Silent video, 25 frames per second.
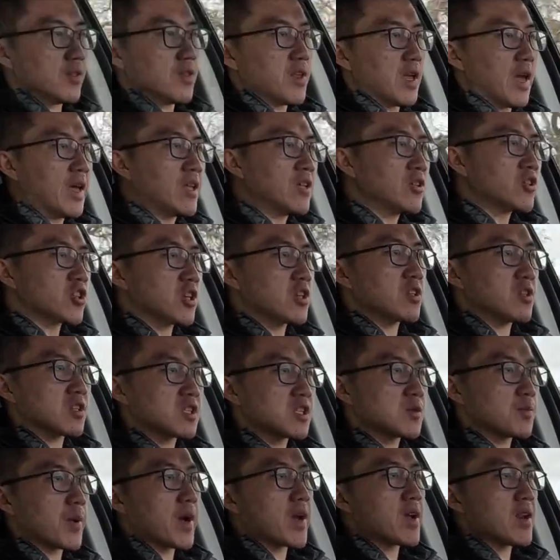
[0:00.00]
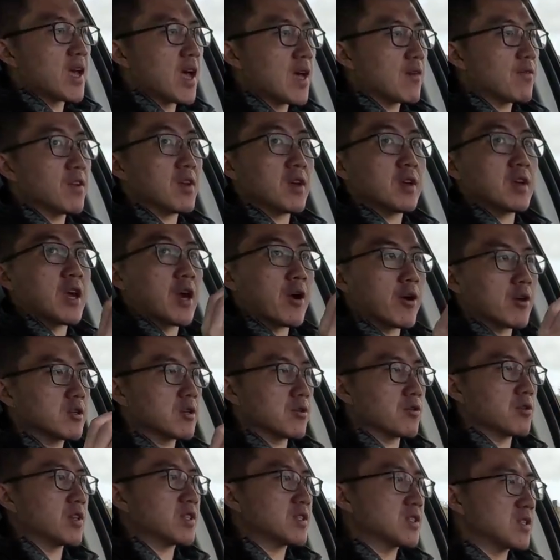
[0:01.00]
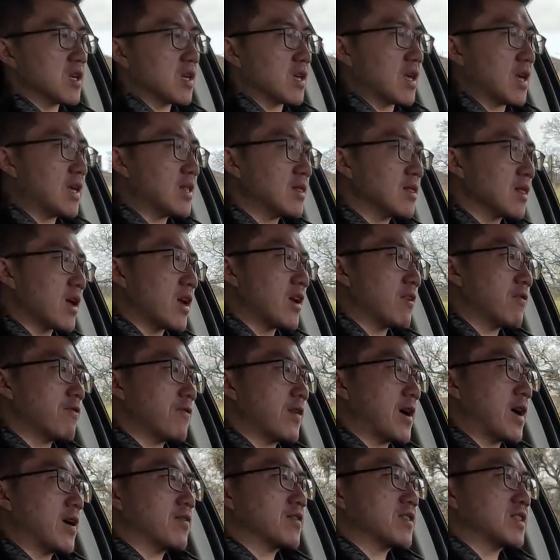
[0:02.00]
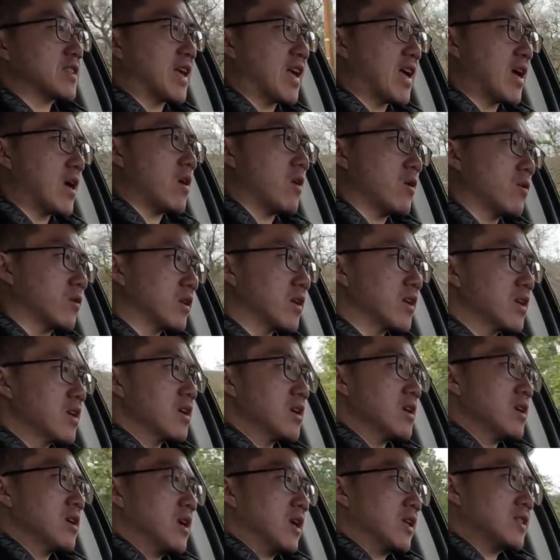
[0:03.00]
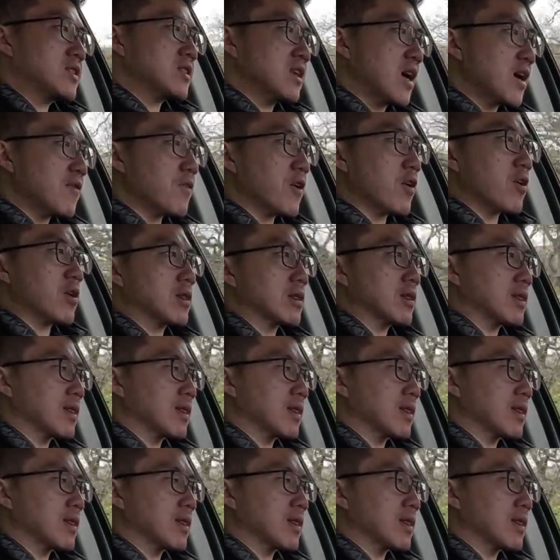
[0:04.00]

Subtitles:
Now the engine, despite having a characteristic inline 5 sound, it's not very